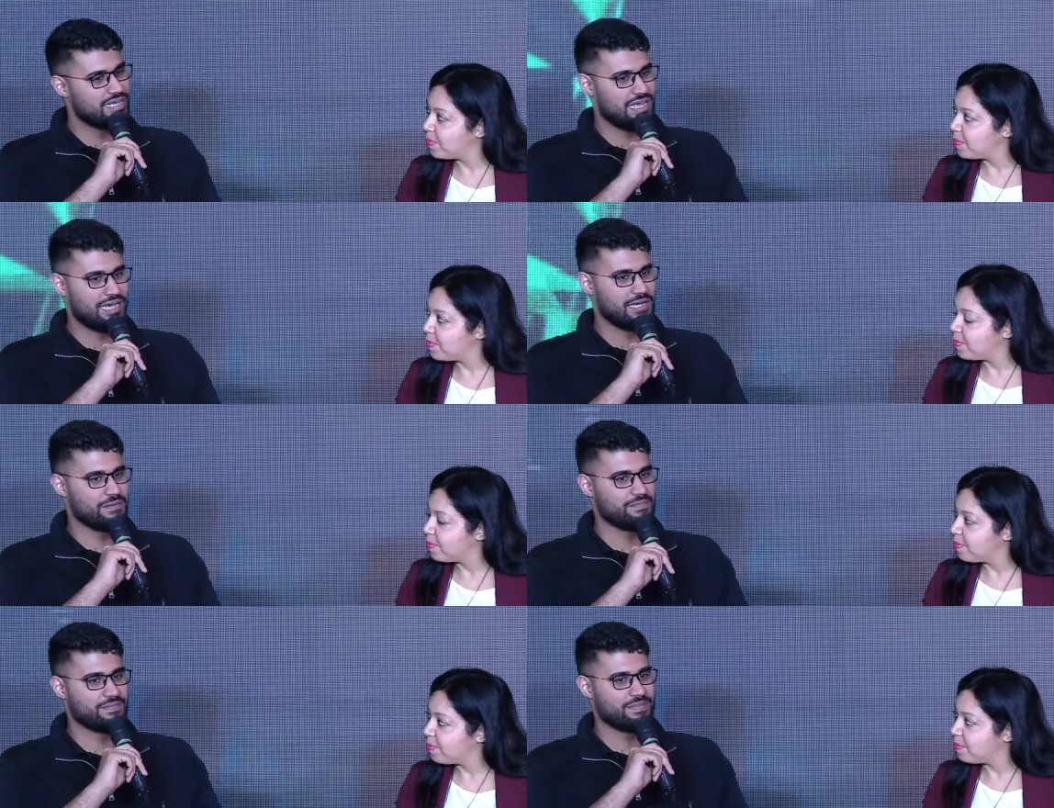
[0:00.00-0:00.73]

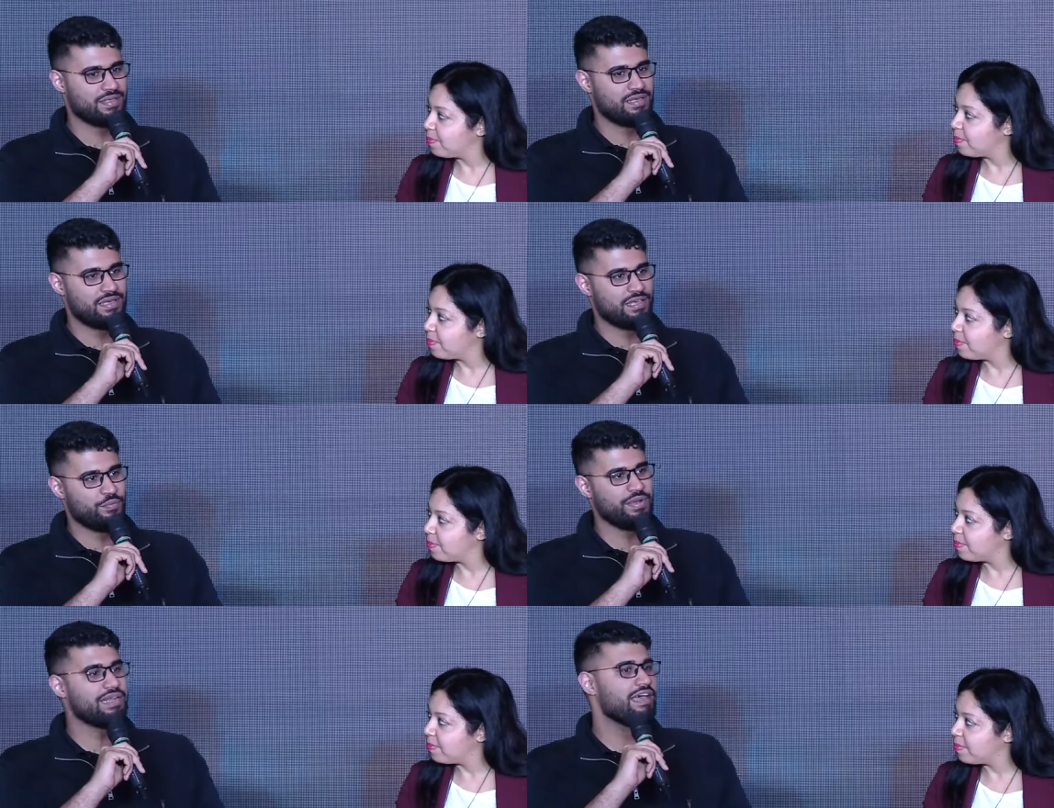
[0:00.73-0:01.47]
Speaker 1: Um,
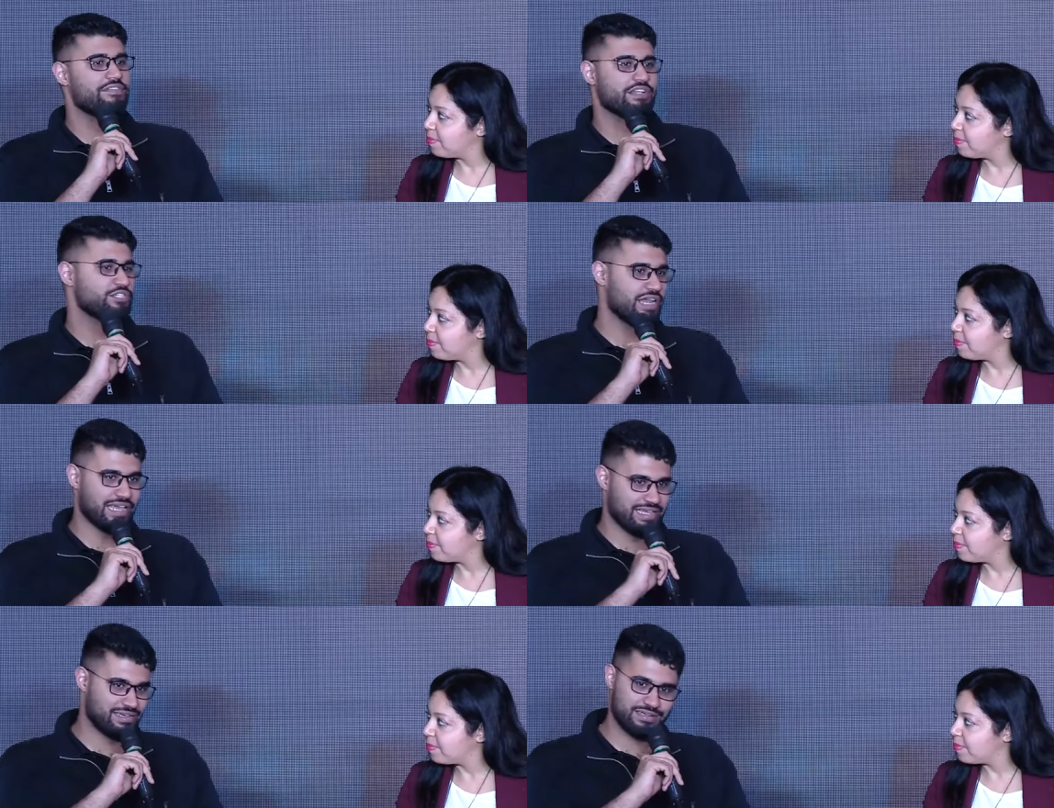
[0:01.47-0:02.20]
we leverage
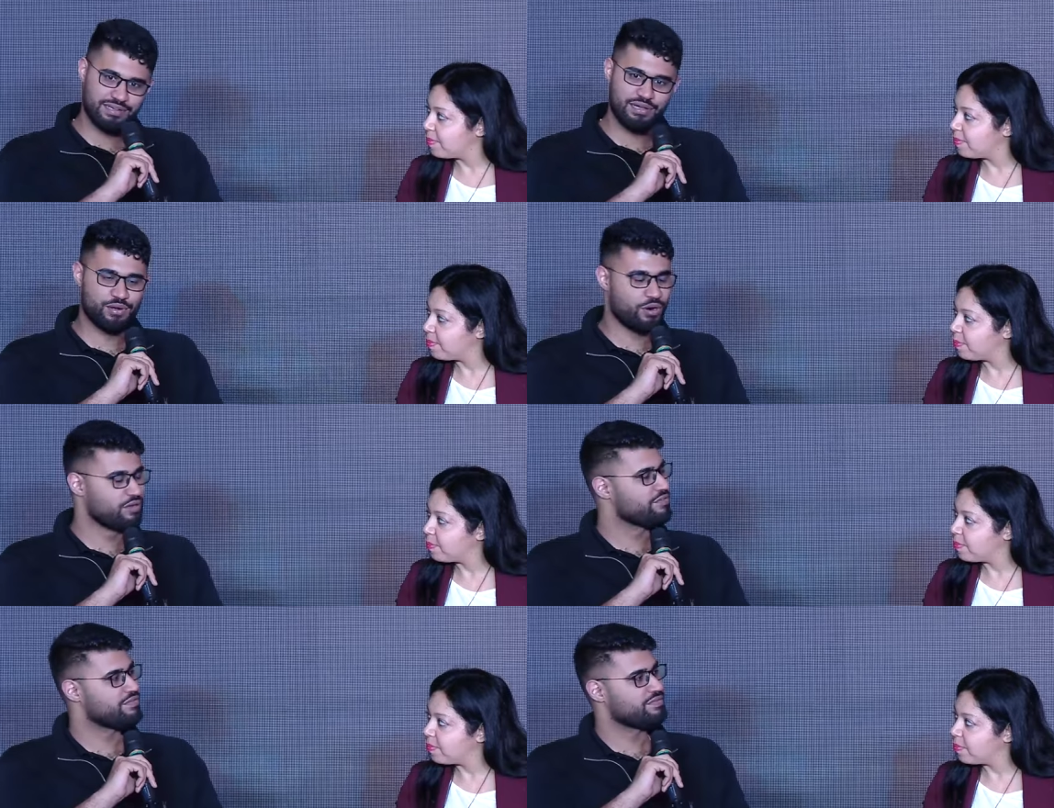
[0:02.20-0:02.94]
like a
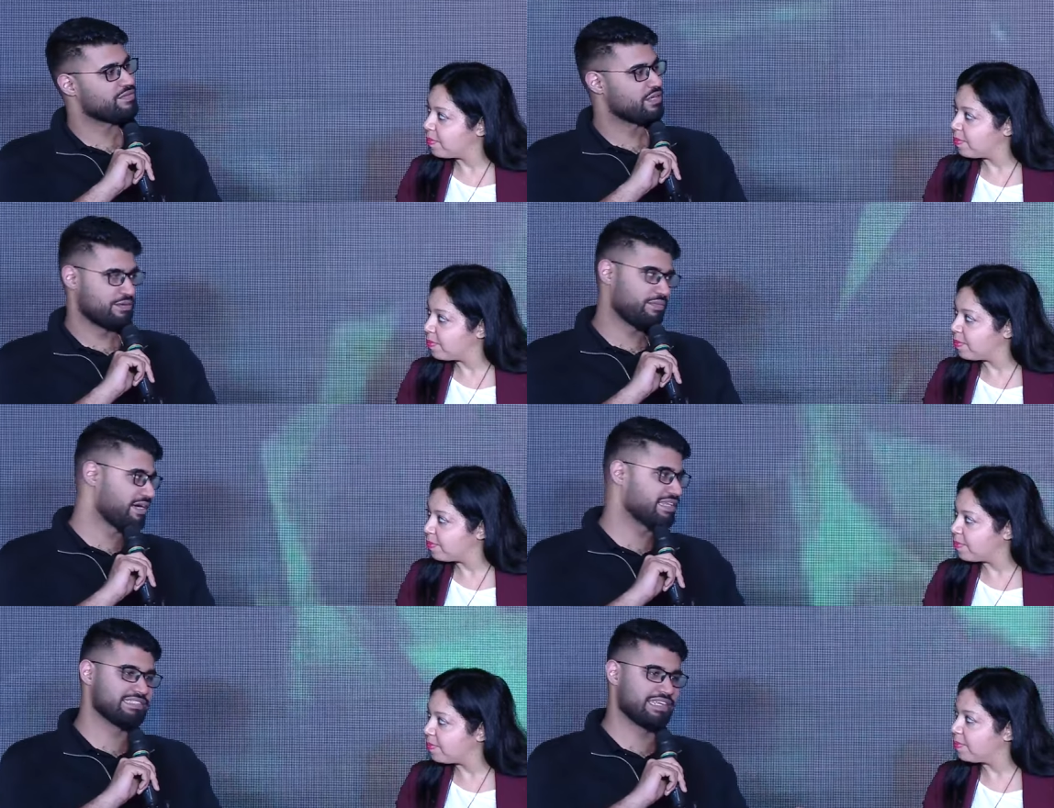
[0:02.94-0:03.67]
lot of third parties